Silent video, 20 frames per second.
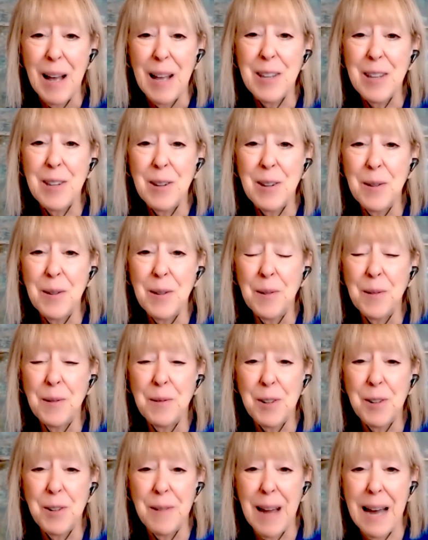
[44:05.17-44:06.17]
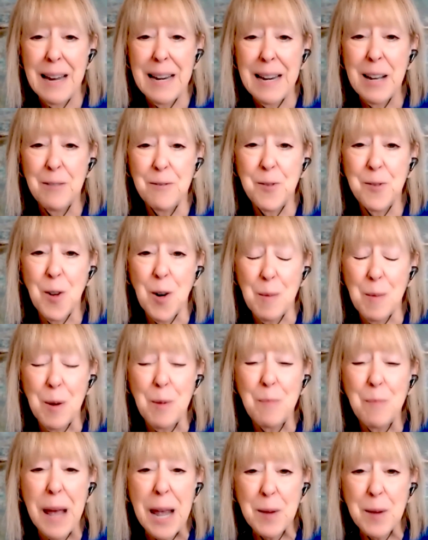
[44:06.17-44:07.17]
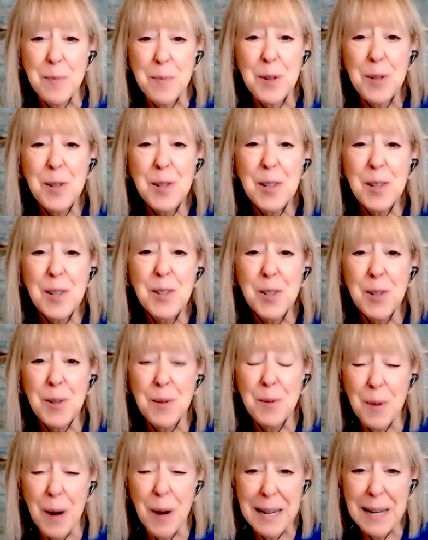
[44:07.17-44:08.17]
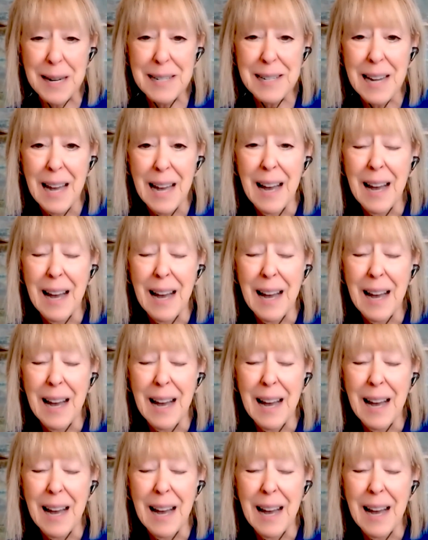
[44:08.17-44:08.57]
You do not have formal papers to write.